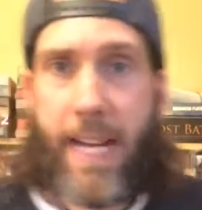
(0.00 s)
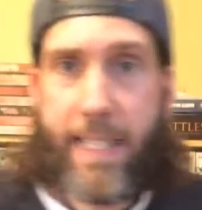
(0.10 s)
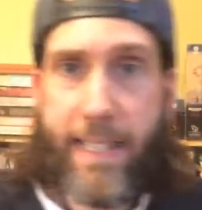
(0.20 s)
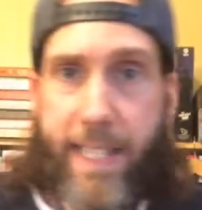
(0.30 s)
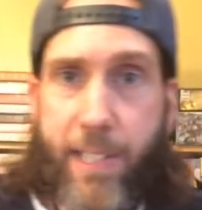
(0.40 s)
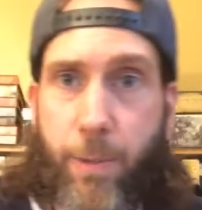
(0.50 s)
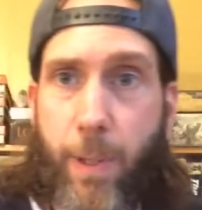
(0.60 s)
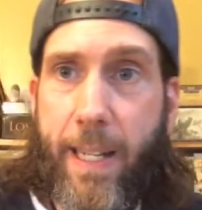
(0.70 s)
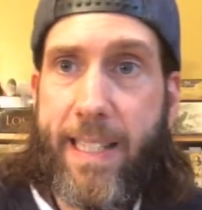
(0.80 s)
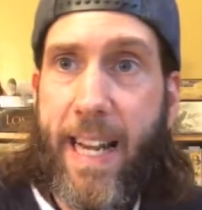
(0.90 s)
because I just
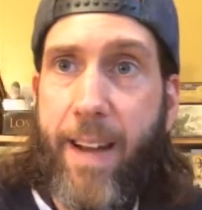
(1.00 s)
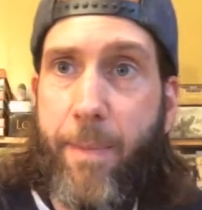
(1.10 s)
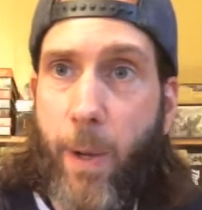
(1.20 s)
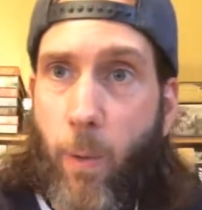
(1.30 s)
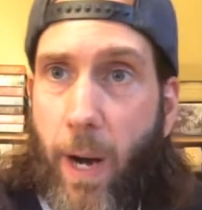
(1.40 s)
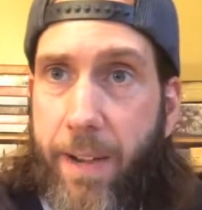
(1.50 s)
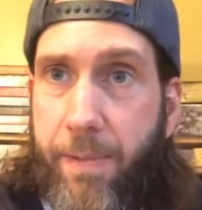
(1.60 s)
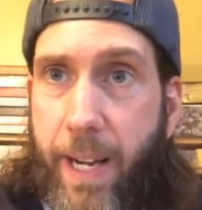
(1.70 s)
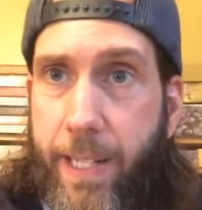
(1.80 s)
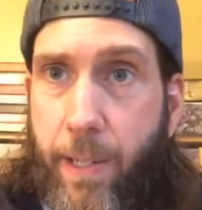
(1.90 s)
realized I have my
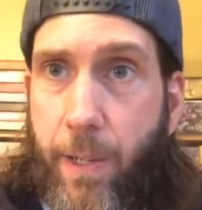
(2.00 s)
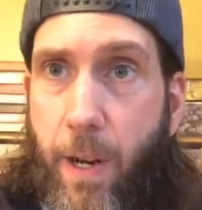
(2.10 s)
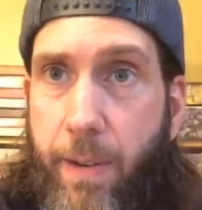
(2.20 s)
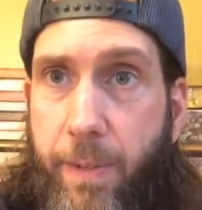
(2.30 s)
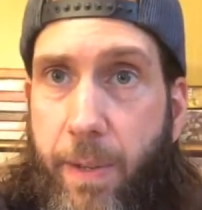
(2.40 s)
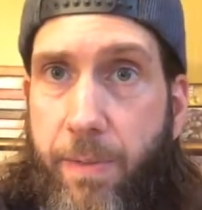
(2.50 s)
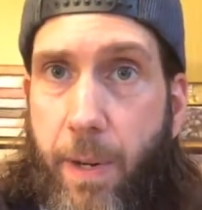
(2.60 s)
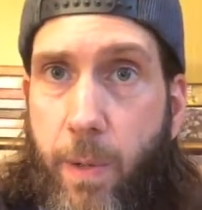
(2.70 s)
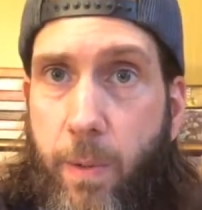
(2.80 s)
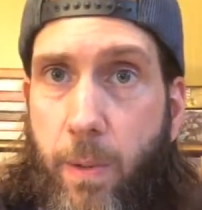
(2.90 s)
Wi-Fi turned off on the phone.